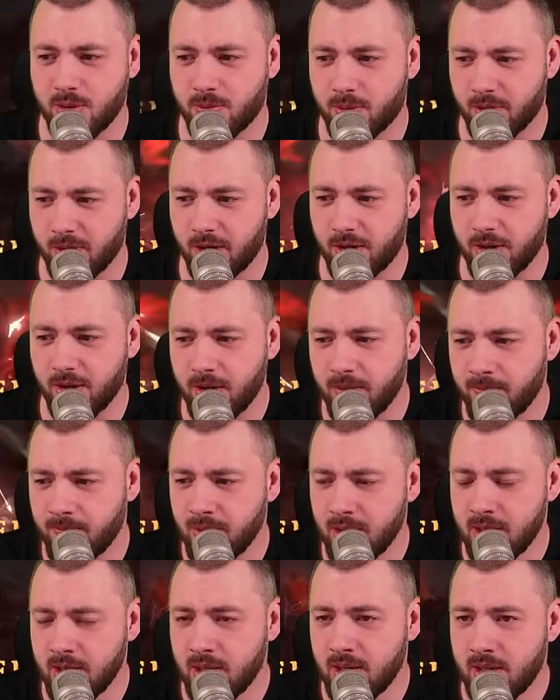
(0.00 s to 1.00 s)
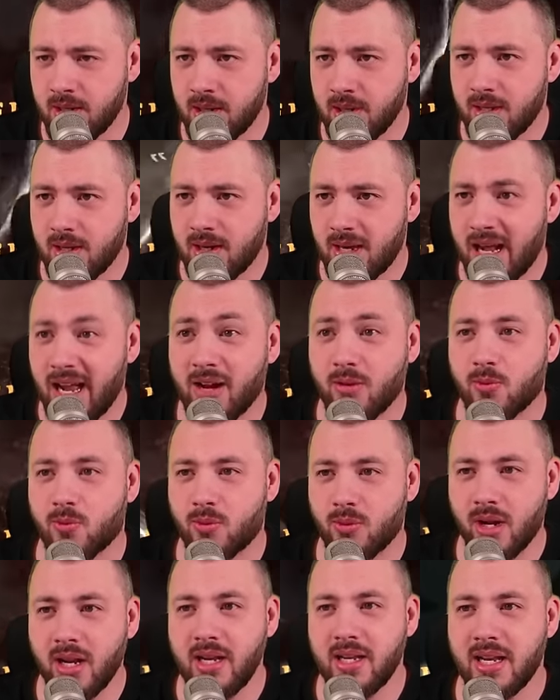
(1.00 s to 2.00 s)
pretty good. And
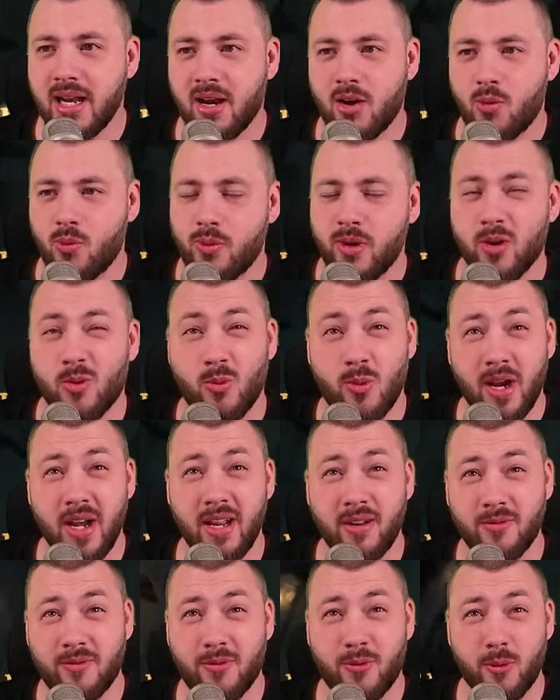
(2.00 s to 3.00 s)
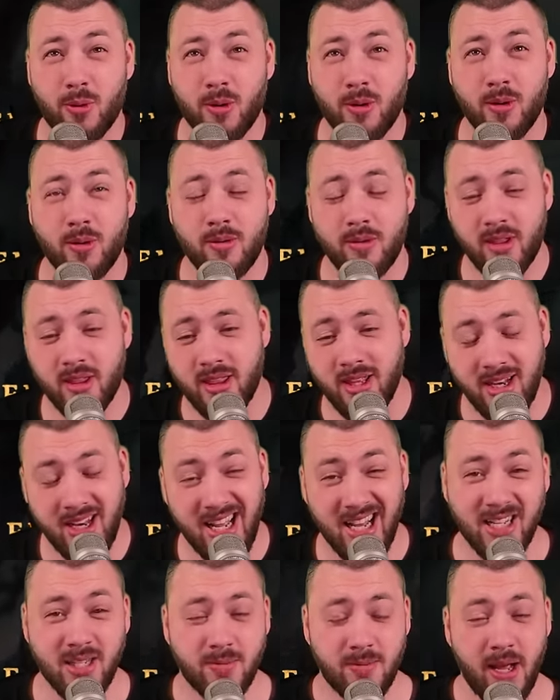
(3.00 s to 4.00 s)
right now we're waiting for the
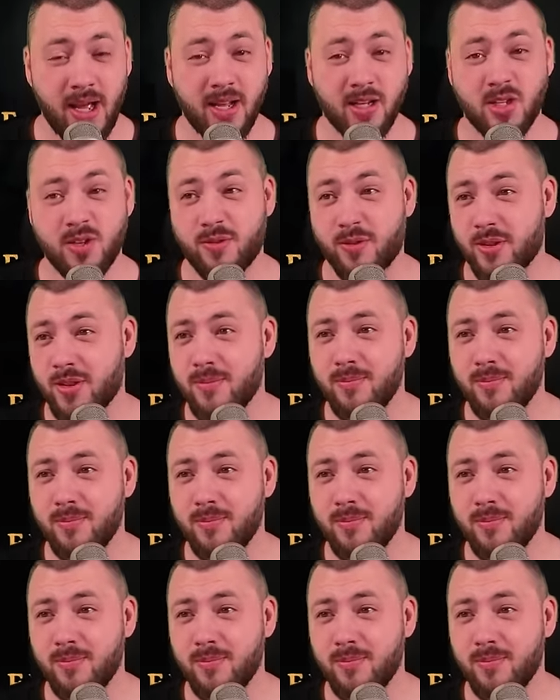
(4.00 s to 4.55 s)
next patch for the